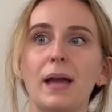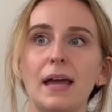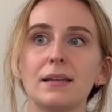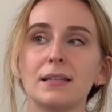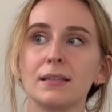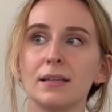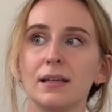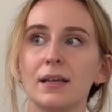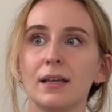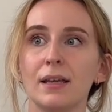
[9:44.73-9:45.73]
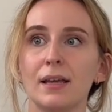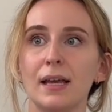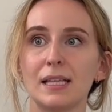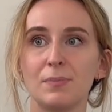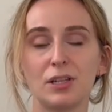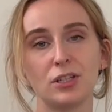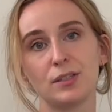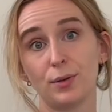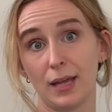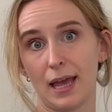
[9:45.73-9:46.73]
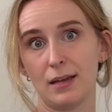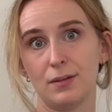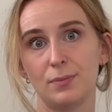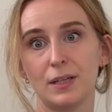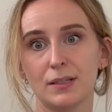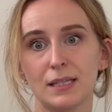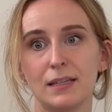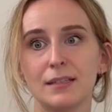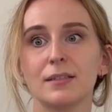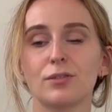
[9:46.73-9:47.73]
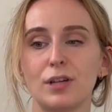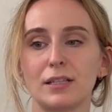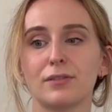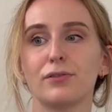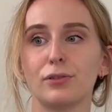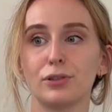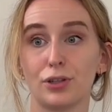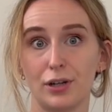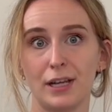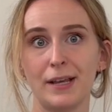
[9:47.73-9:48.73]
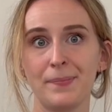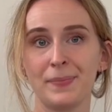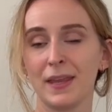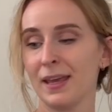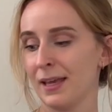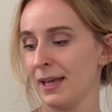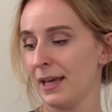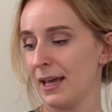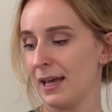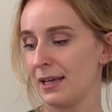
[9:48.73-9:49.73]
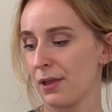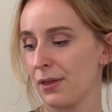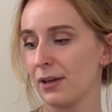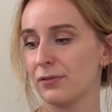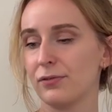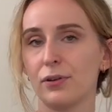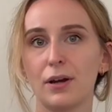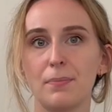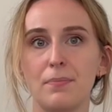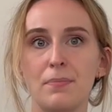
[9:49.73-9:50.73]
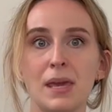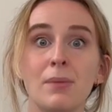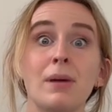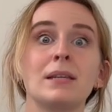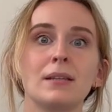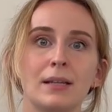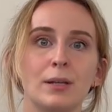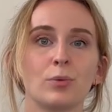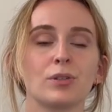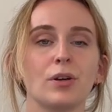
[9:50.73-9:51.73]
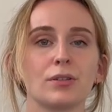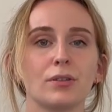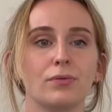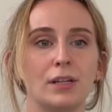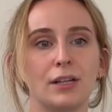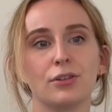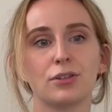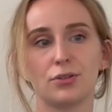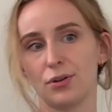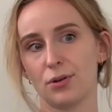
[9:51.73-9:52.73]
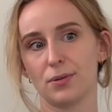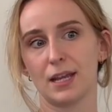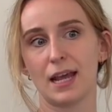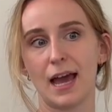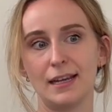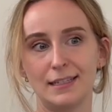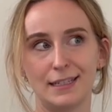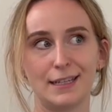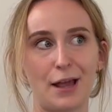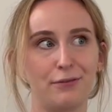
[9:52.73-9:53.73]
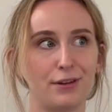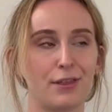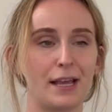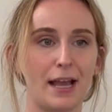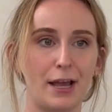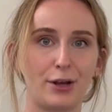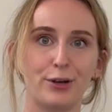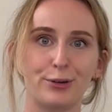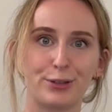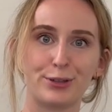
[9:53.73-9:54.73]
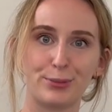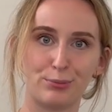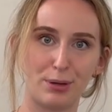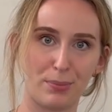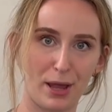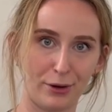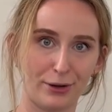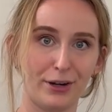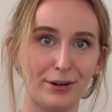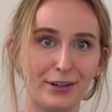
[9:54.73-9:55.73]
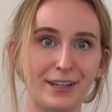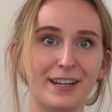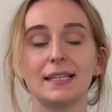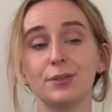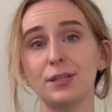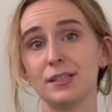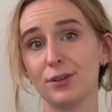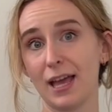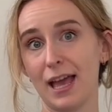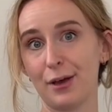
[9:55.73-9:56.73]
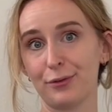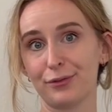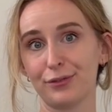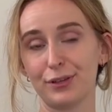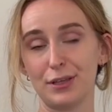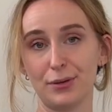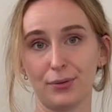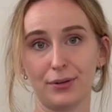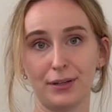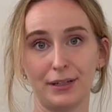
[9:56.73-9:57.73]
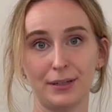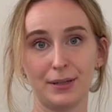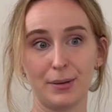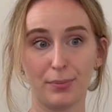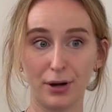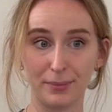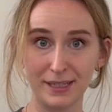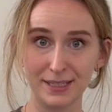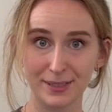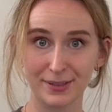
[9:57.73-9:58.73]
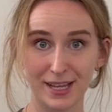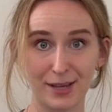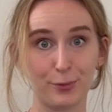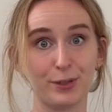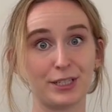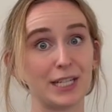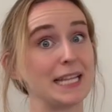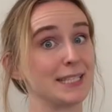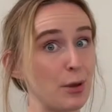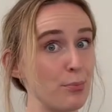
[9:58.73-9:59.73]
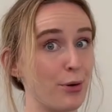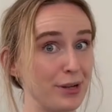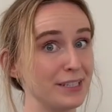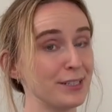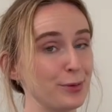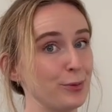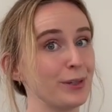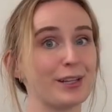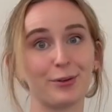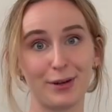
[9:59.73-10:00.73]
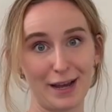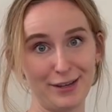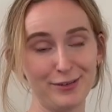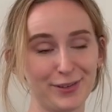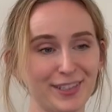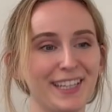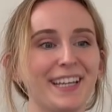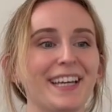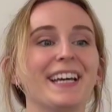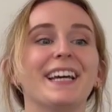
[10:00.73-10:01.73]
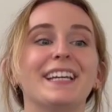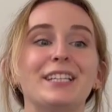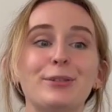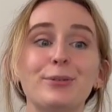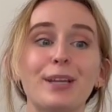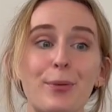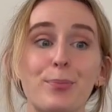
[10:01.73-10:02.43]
pet as much as you can because it is a stressful journey. And I think for me mentally, it was also really good to know that I did everything I could to prepare her. As soon as you have your permit, which at some point will arrive, you can